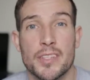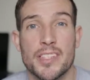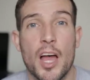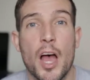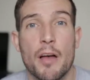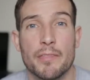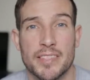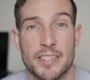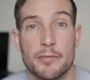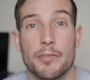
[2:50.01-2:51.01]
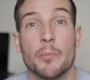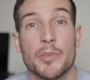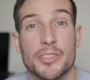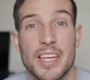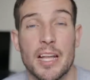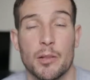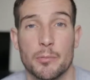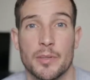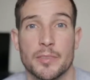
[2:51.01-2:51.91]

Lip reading: is harvested from the scalp.